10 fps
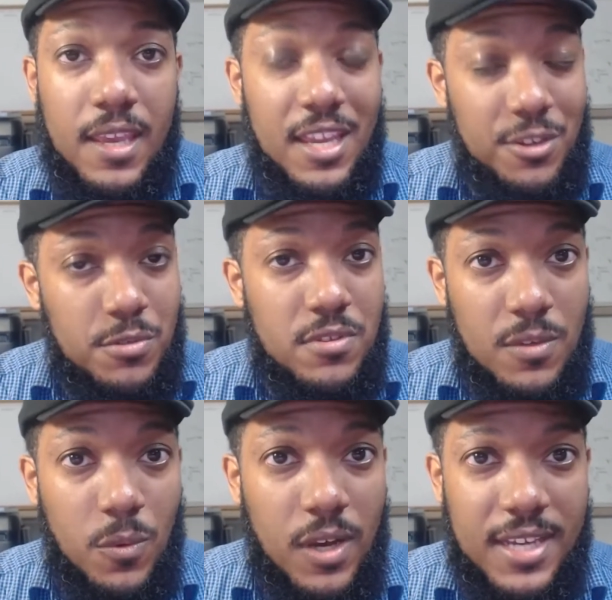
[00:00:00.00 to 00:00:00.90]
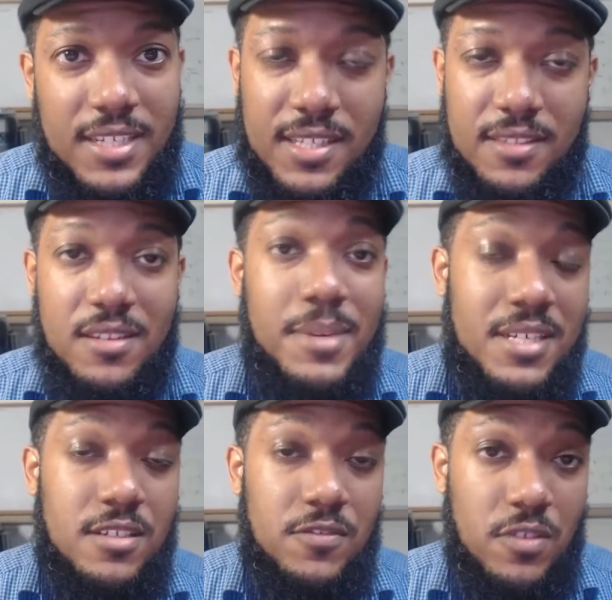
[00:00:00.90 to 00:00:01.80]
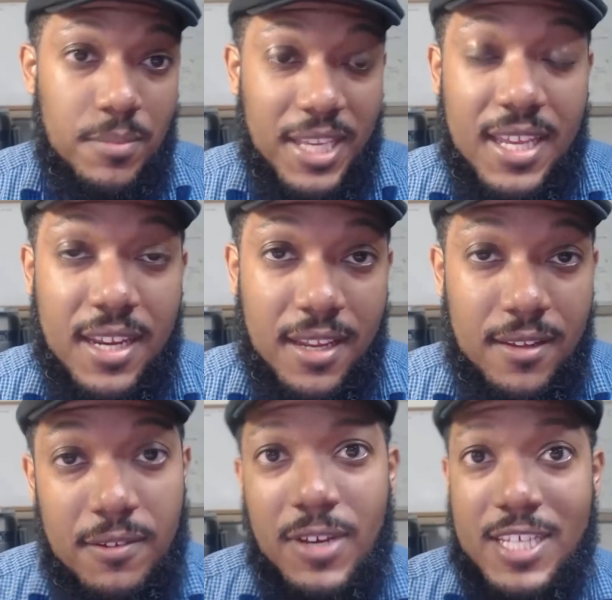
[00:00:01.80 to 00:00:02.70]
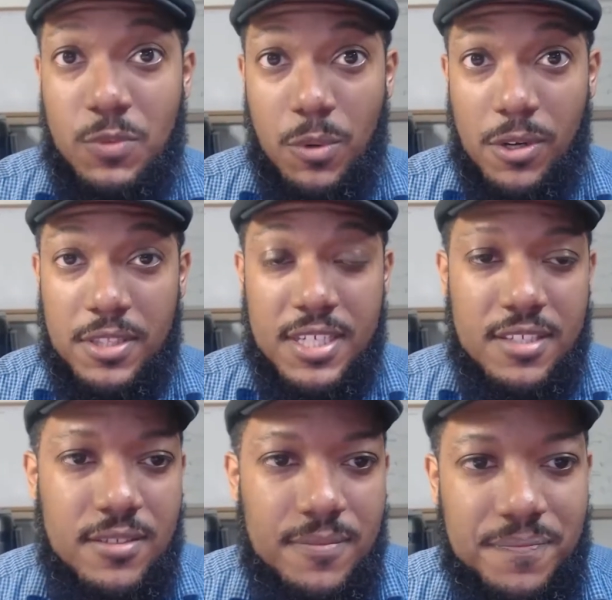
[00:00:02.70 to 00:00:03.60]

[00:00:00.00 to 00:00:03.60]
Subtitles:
And you'll see why I did the dimensions from the beginning as we work on this.